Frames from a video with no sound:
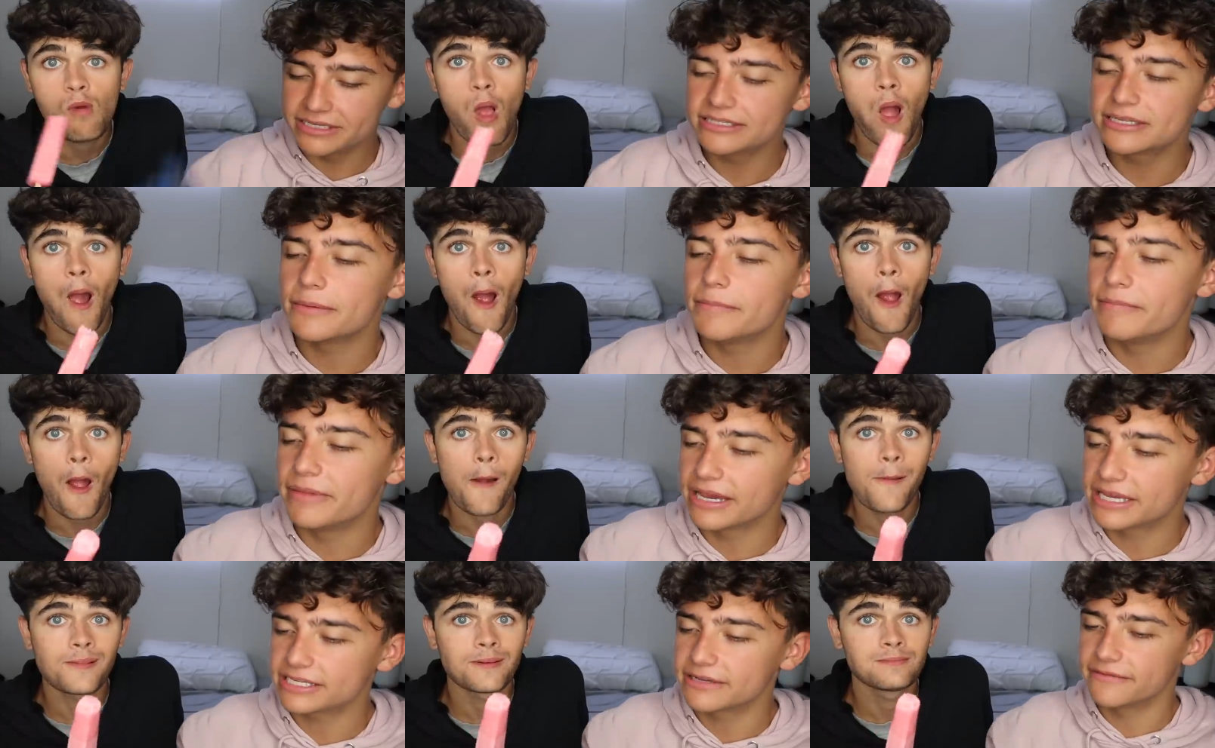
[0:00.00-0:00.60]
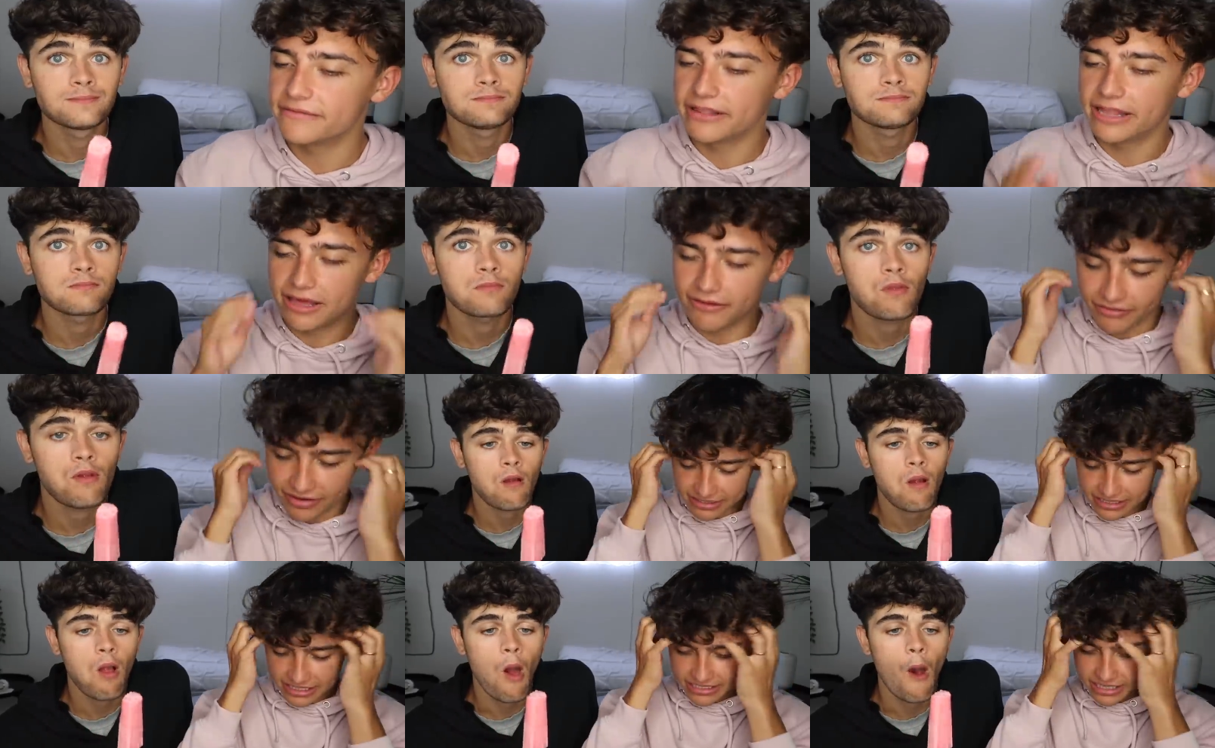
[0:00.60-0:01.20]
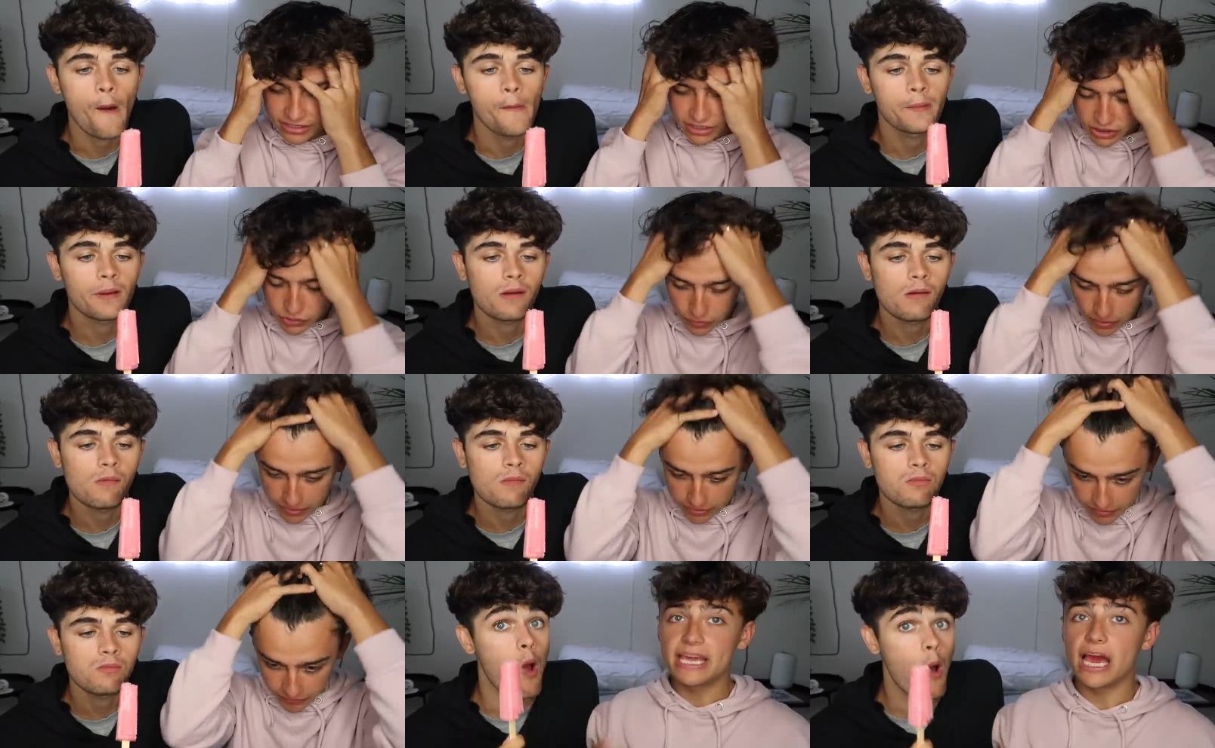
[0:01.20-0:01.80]
Speaker 1: is a mix of flavor. That's not just
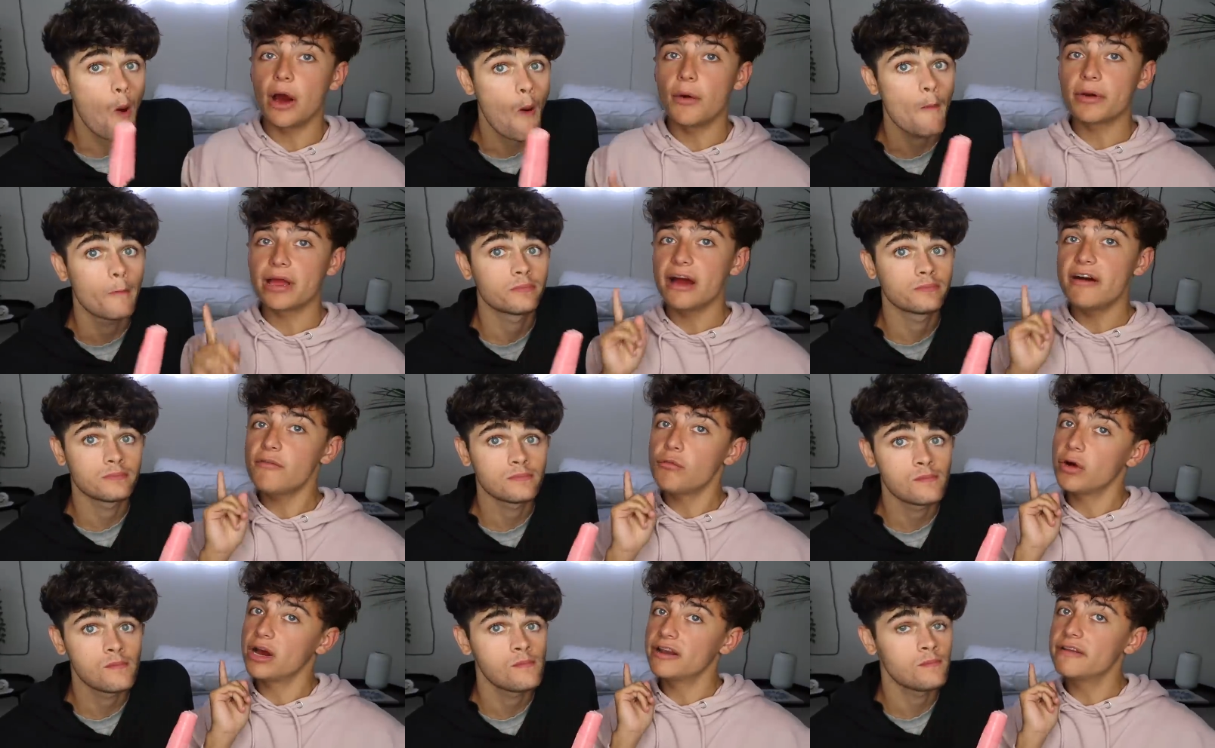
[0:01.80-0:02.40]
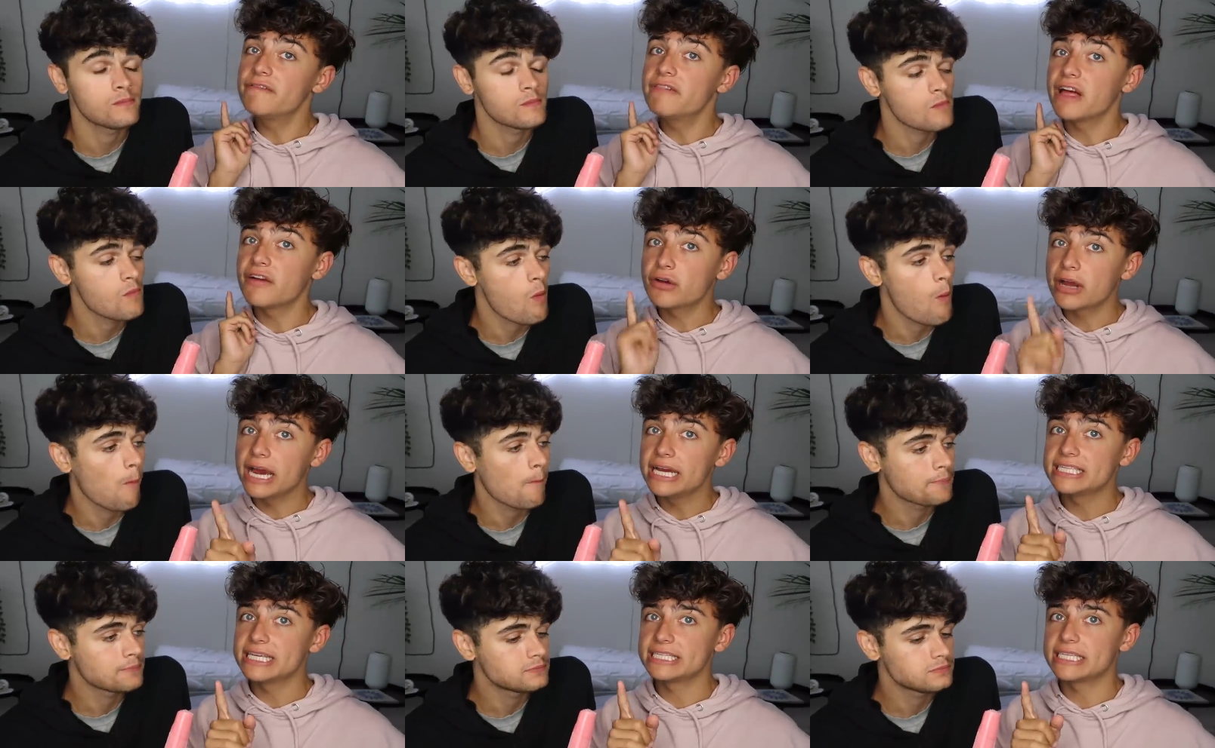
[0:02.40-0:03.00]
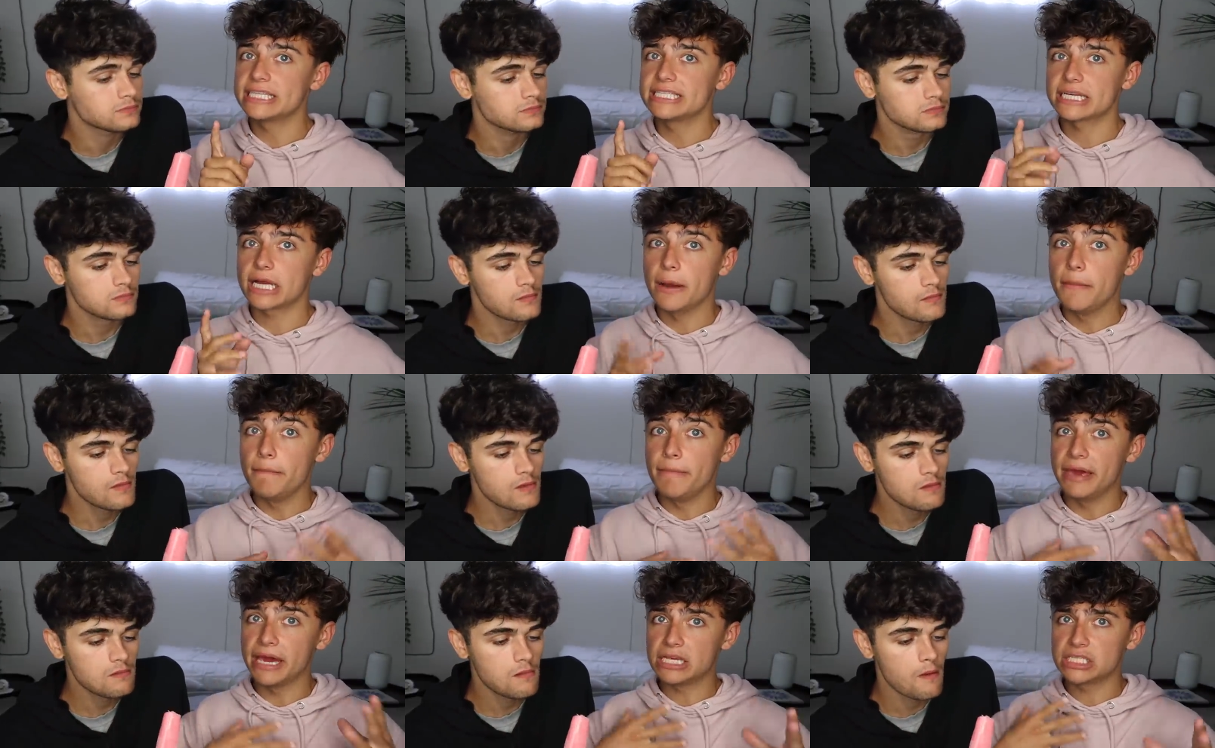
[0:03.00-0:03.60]
one. Yeah, we have one flavor, guys, that that's like a
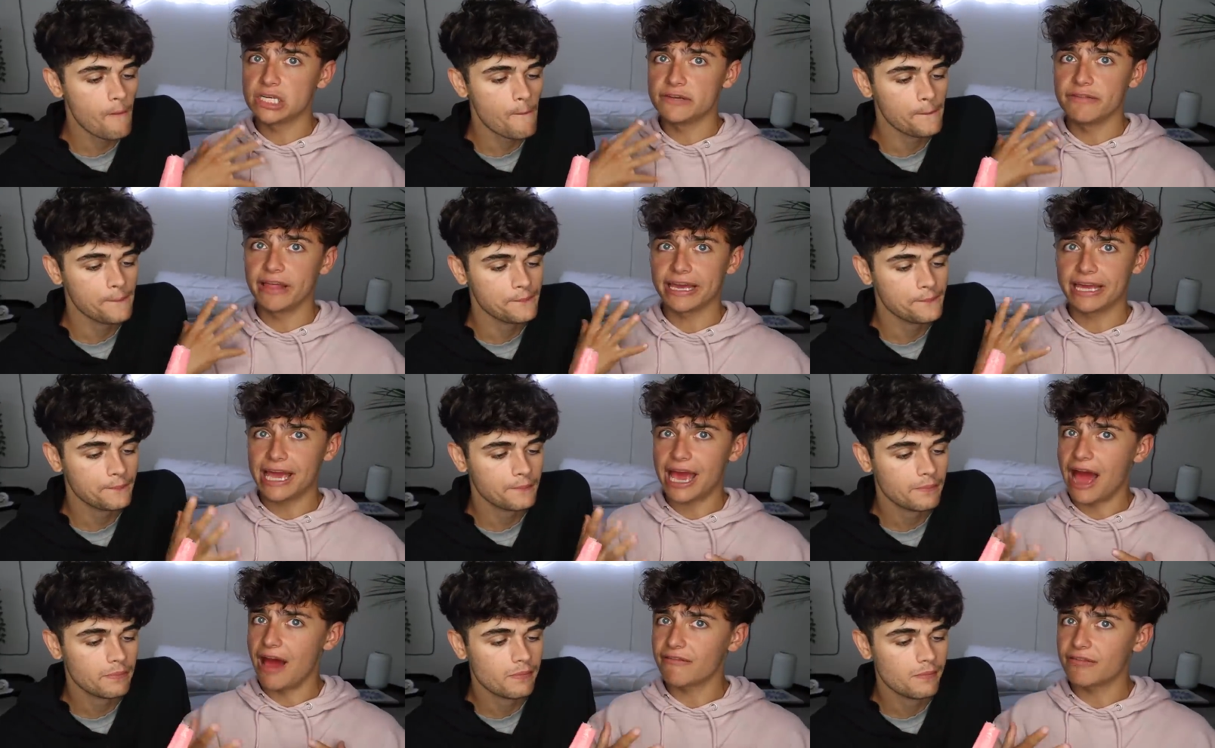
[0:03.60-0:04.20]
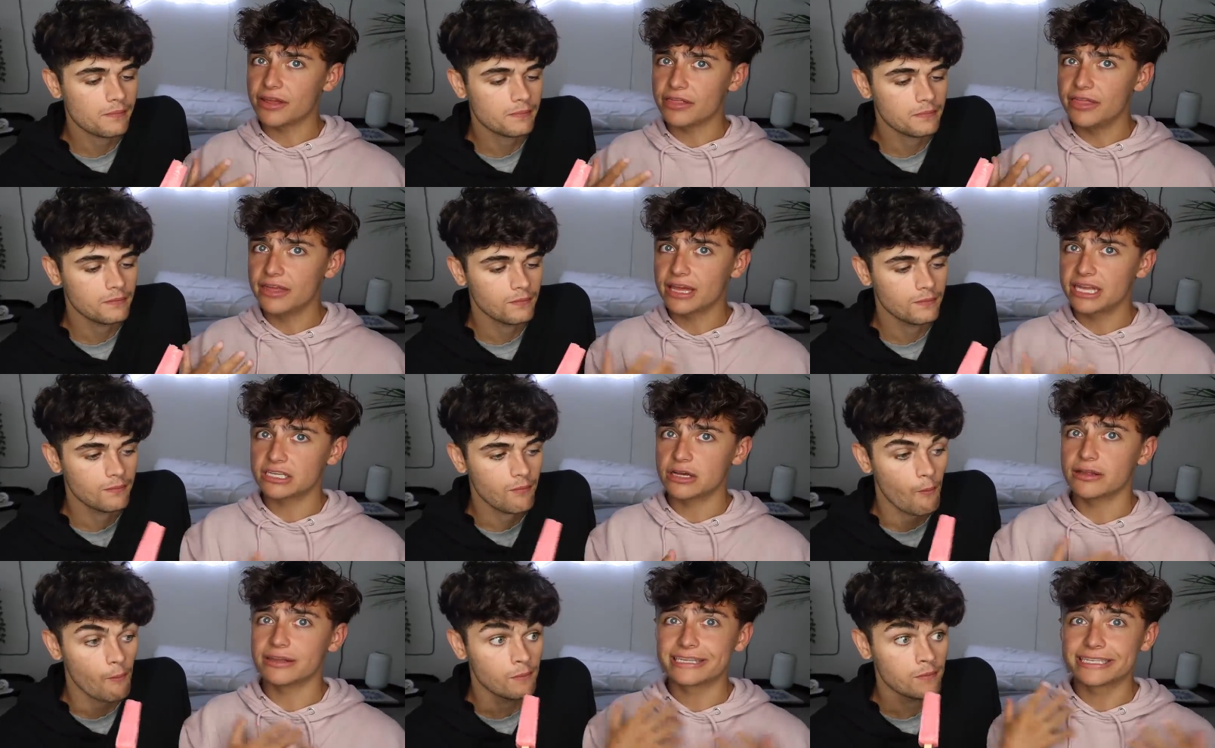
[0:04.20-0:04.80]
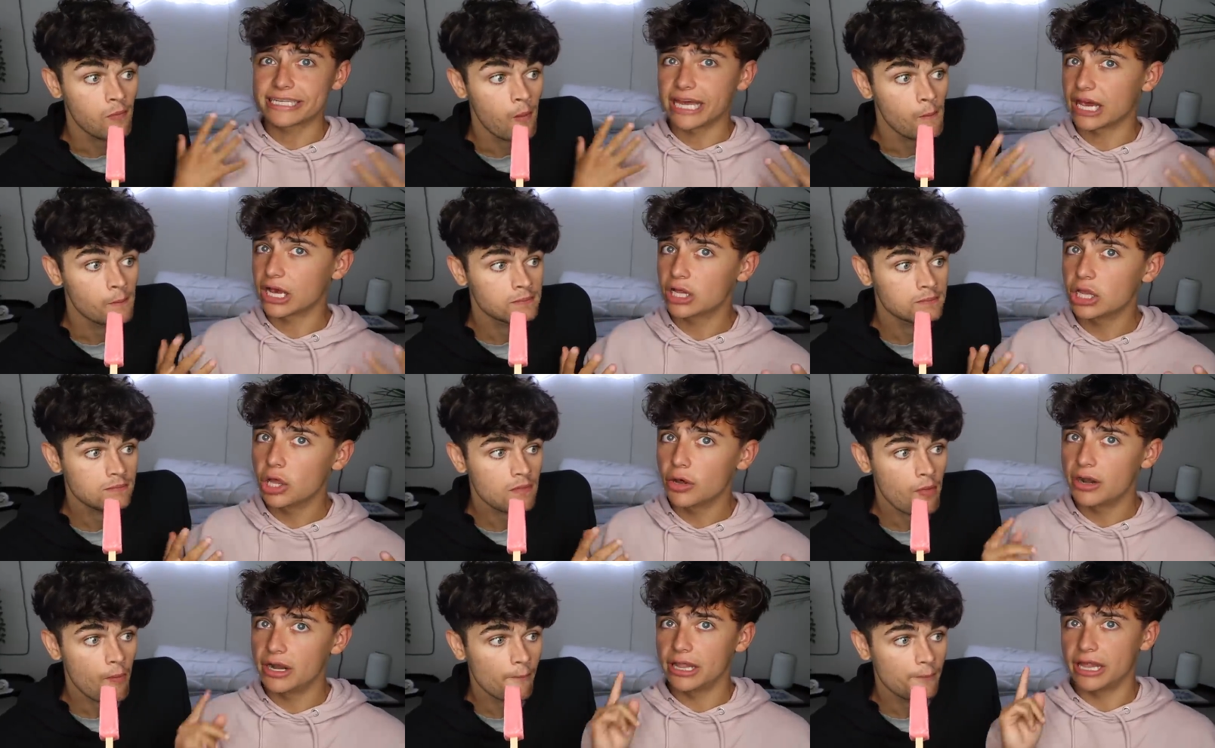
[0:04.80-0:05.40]
mix of like everything. It's called a
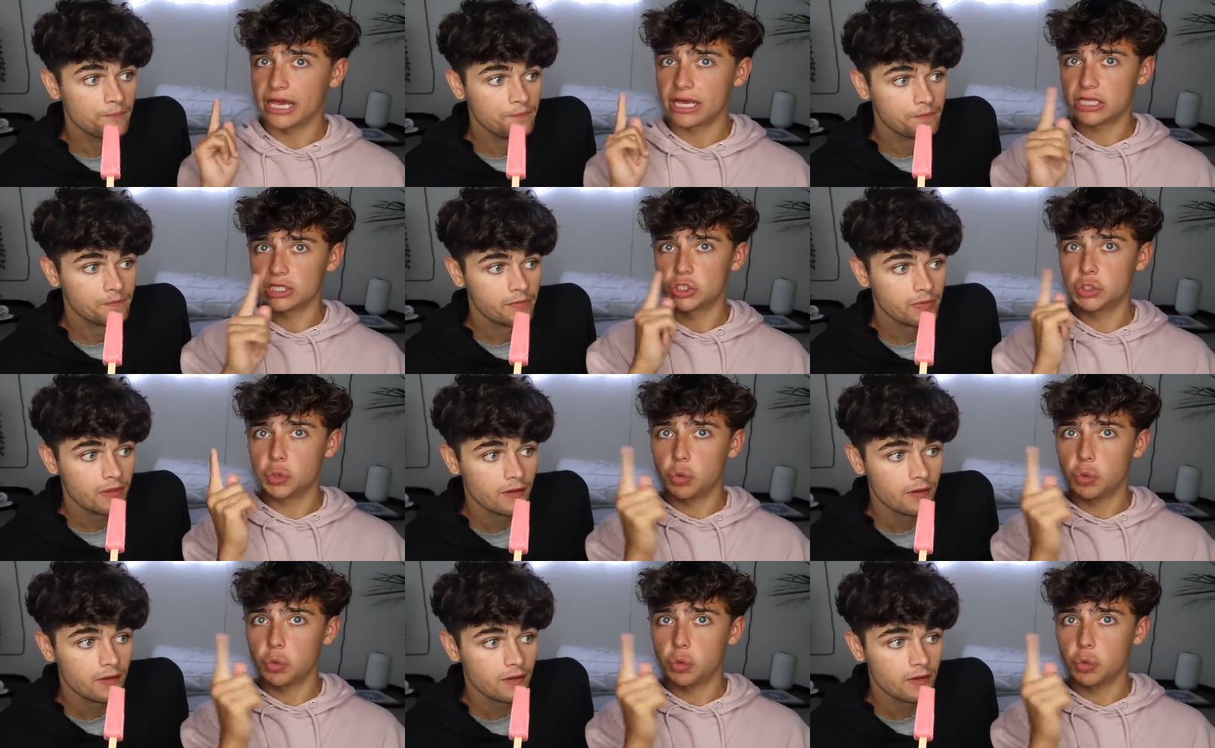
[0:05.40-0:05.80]
cyclone and it like